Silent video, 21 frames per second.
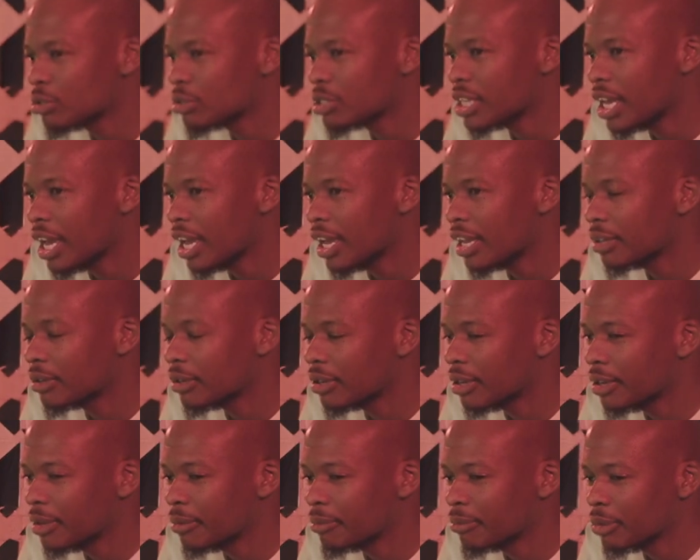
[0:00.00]
to tech,
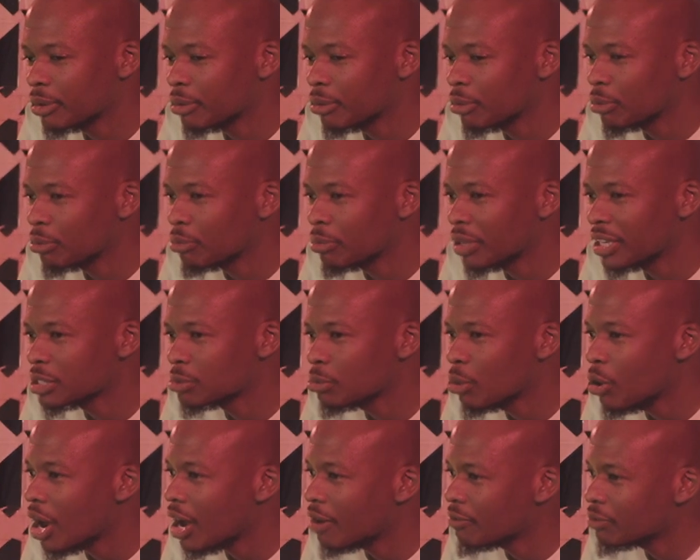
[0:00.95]
but it's
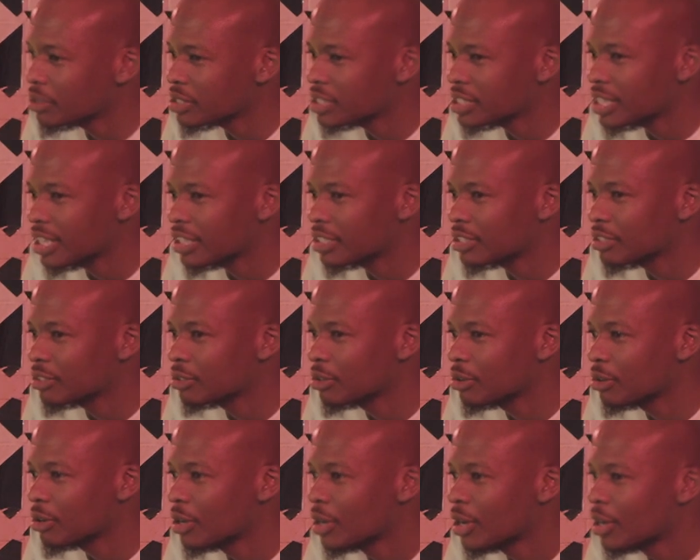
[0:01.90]
more Afro tech.
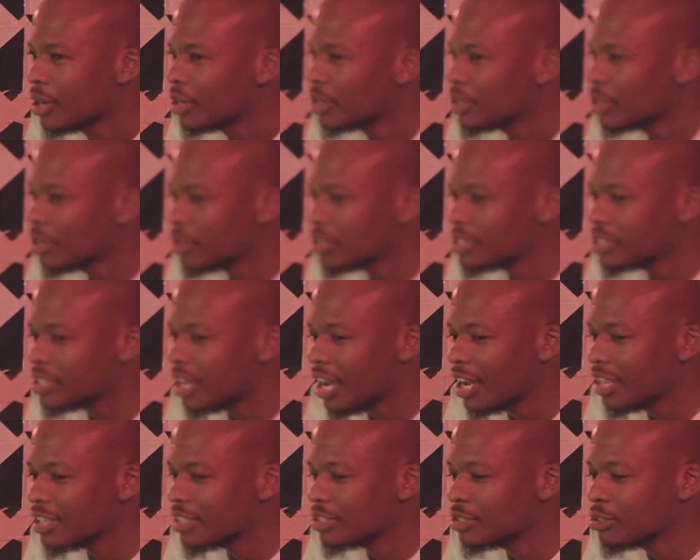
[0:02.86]

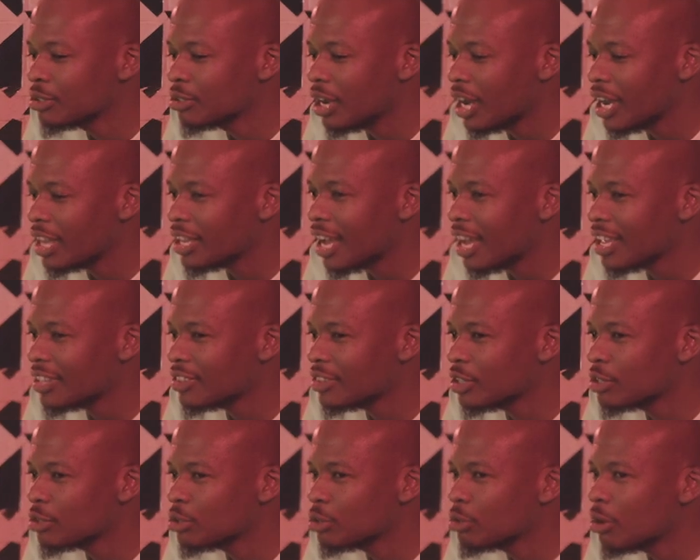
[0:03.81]
I
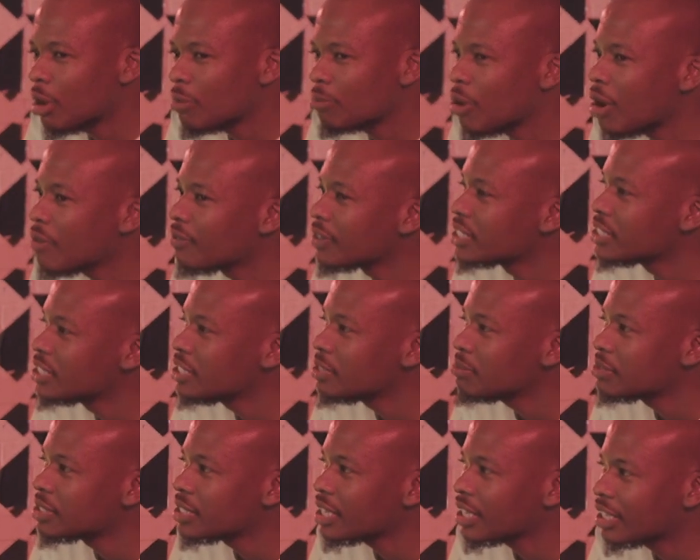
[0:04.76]
think you are more of a
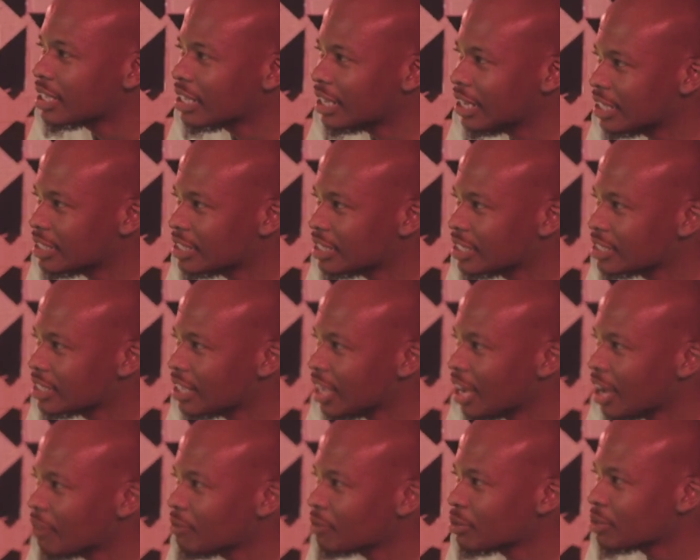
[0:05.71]
deep tech guy than an
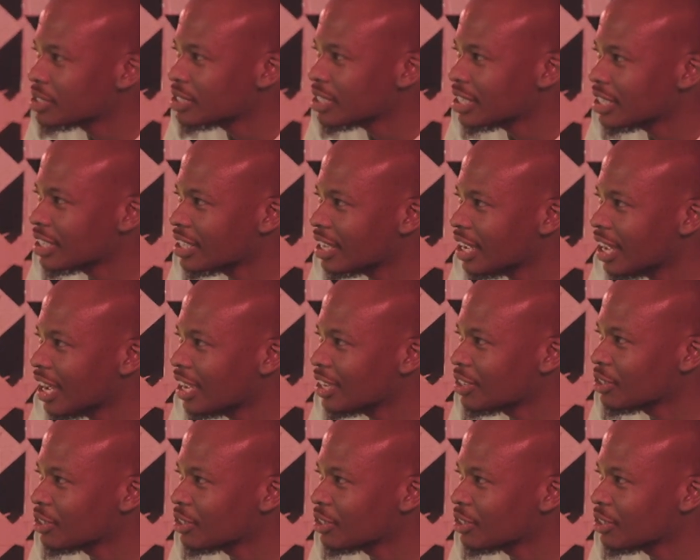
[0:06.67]
Afro tech guy.